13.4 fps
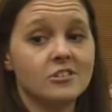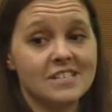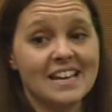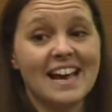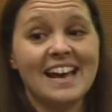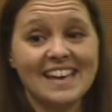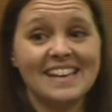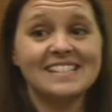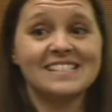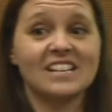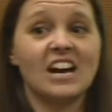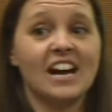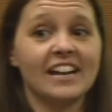RTI,
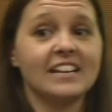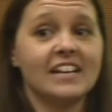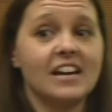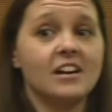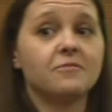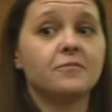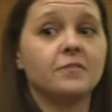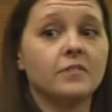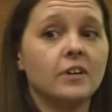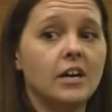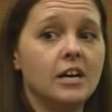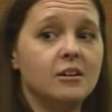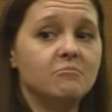it's got enough
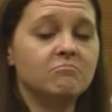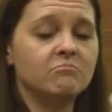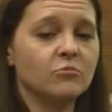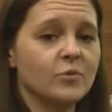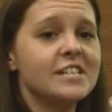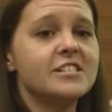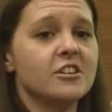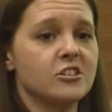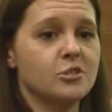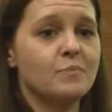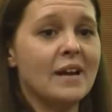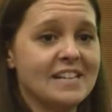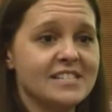um,
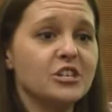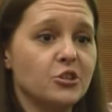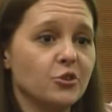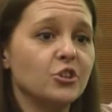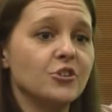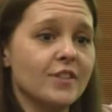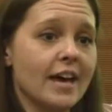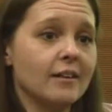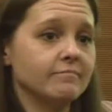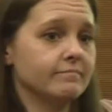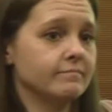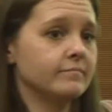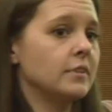research base that you could do that.
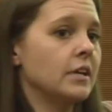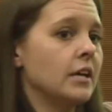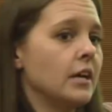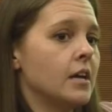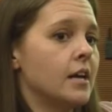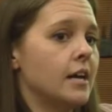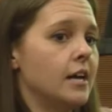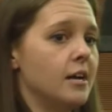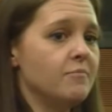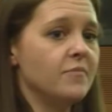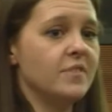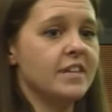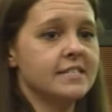
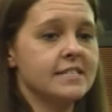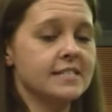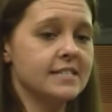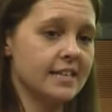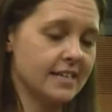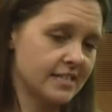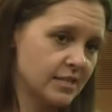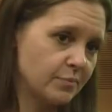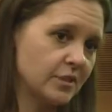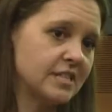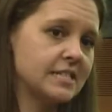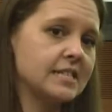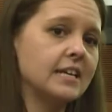Um, this is
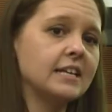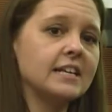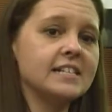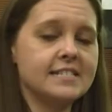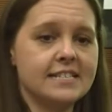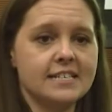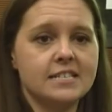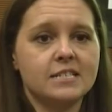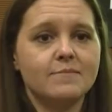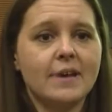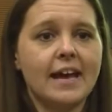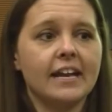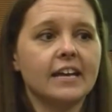explicit, it's
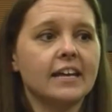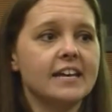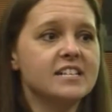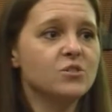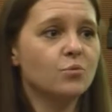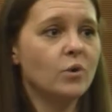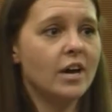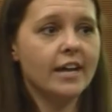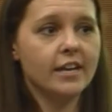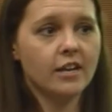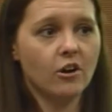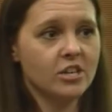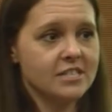systematic, it's
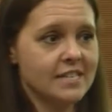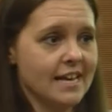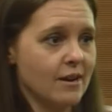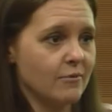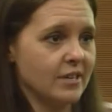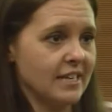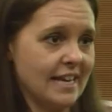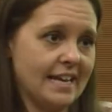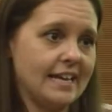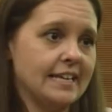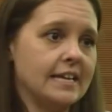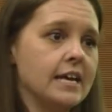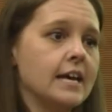what RTI would
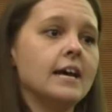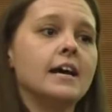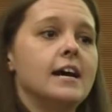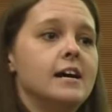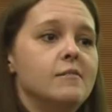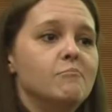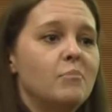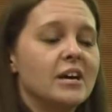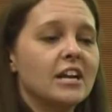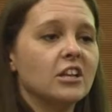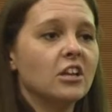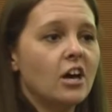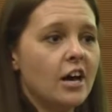need. Um, but
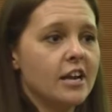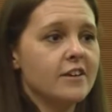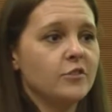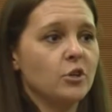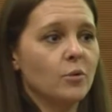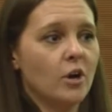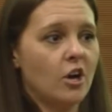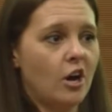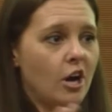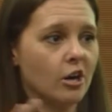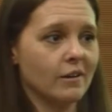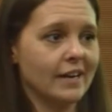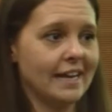a lot of you all
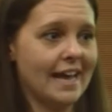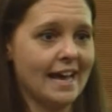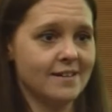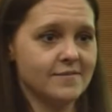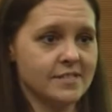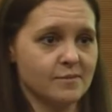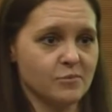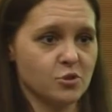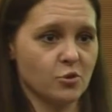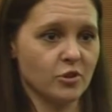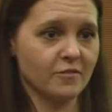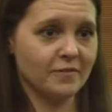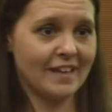already have some
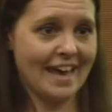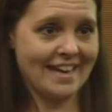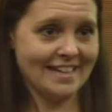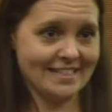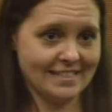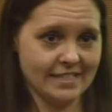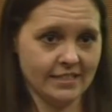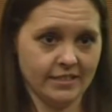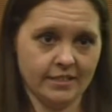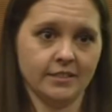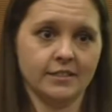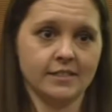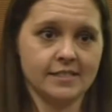sort of canned
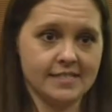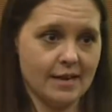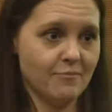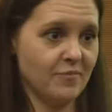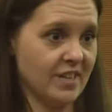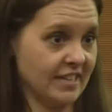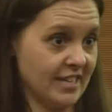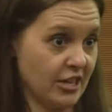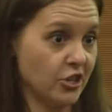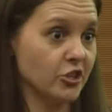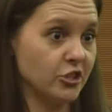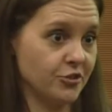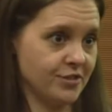something that
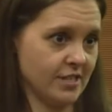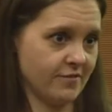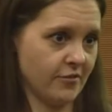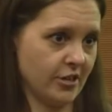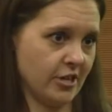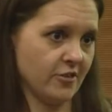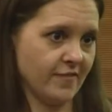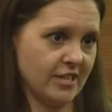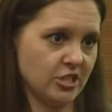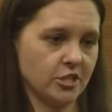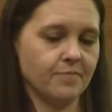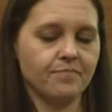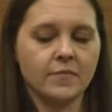you're using for
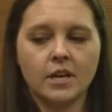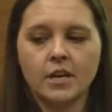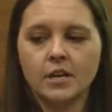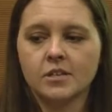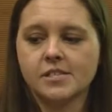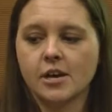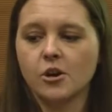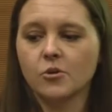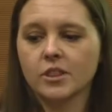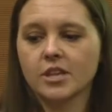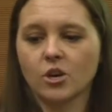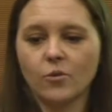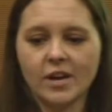intervention. So
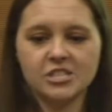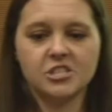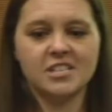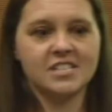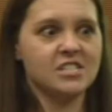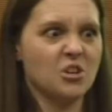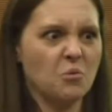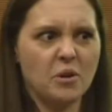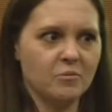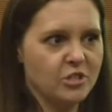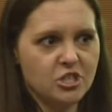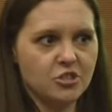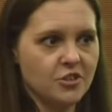the question is, so
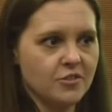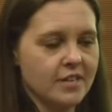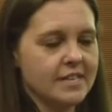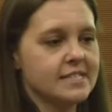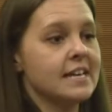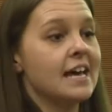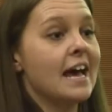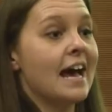when would you do this?